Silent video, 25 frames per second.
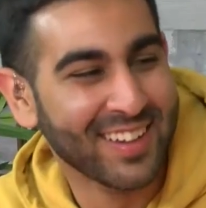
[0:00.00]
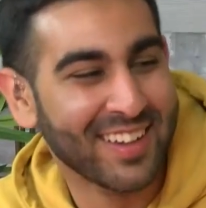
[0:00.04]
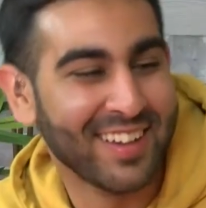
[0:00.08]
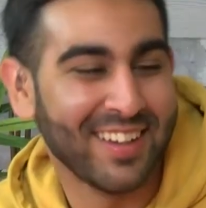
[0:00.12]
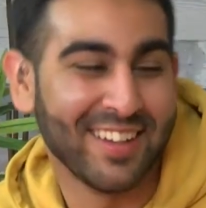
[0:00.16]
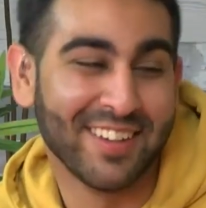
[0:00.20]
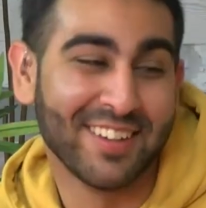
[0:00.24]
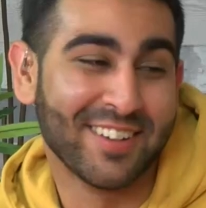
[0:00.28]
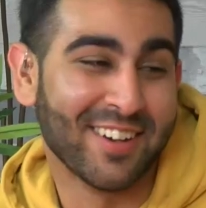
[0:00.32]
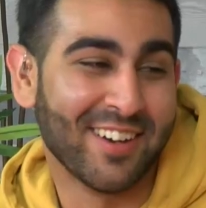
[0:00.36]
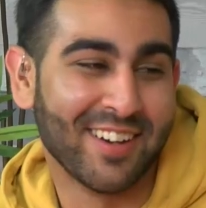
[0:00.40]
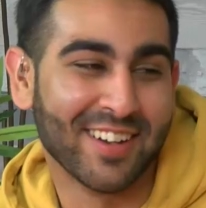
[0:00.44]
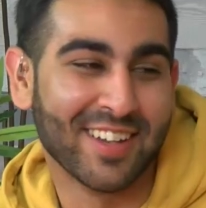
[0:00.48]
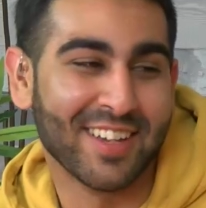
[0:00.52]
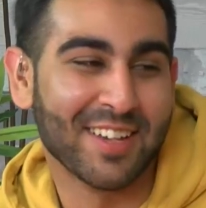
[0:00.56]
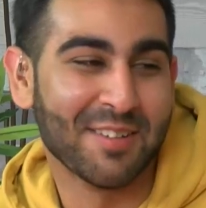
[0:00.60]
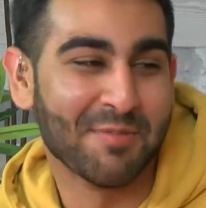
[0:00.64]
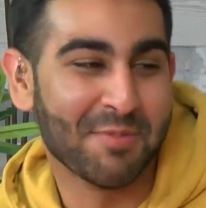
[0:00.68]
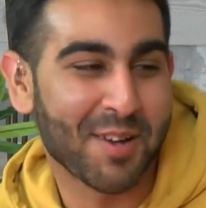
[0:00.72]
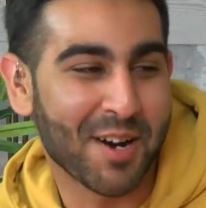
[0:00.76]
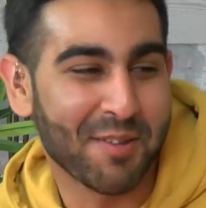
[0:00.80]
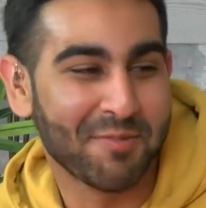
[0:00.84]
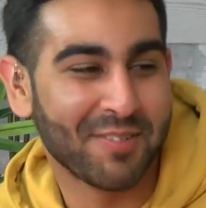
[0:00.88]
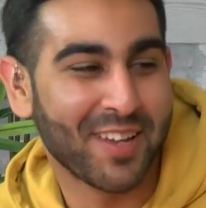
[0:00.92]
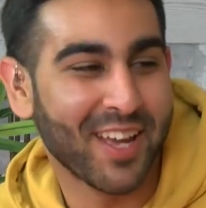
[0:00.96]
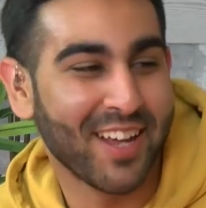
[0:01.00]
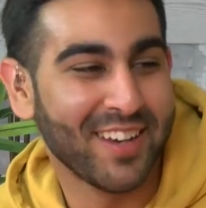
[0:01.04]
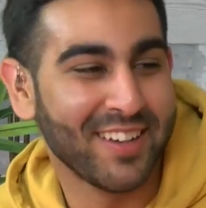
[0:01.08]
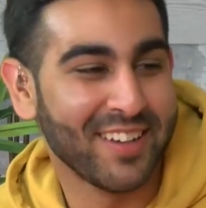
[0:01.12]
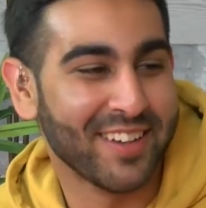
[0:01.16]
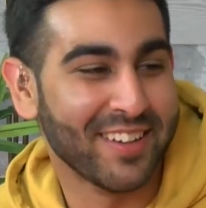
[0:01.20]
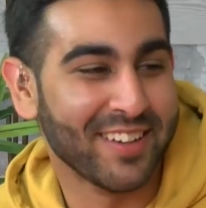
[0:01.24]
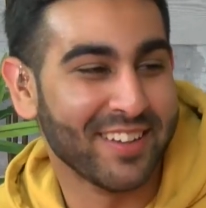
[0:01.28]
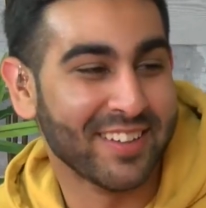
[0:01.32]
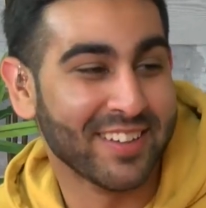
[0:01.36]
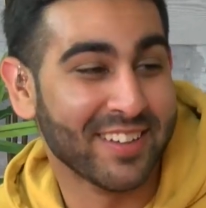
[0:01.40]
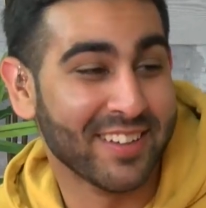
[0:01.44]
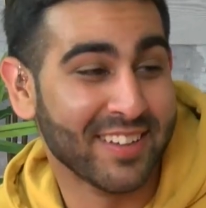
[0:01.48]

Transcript: You can't keep up, can you?